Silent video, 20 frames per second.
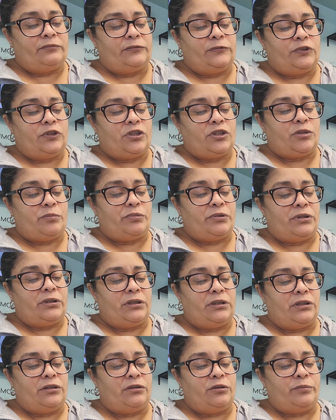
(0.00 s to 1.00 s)
Just put a
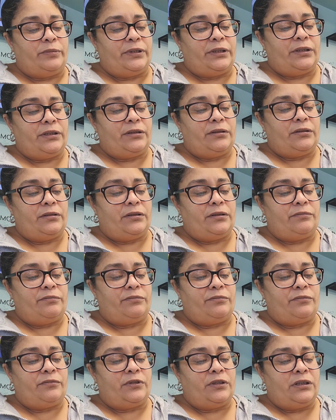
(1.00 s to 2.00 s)
little bit
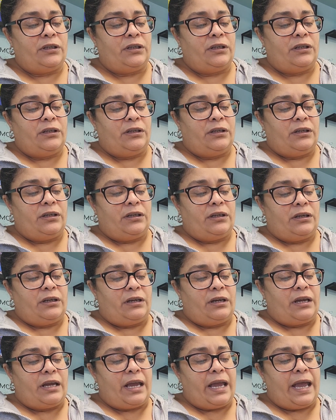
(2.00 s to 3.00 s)
and
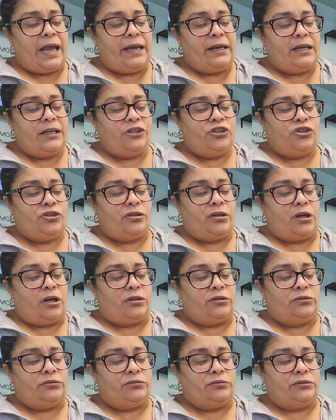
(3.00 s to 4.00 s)
add as you
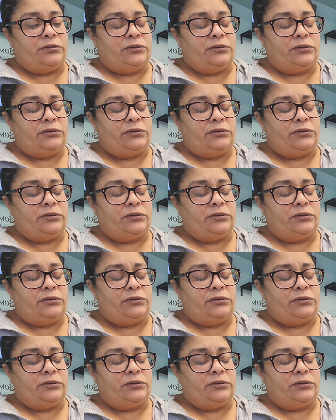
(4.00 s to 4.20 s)
go.